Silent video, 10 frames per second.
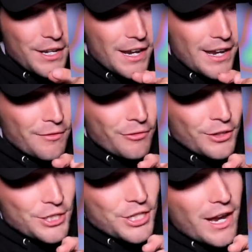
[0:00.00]
the night
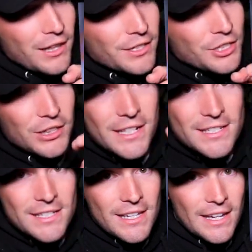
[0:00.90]
for the challenge.
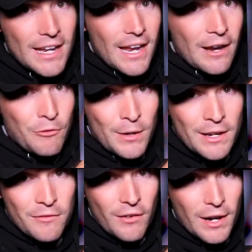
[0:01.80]
Let's see if we
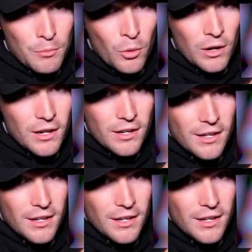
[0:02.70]
can find more.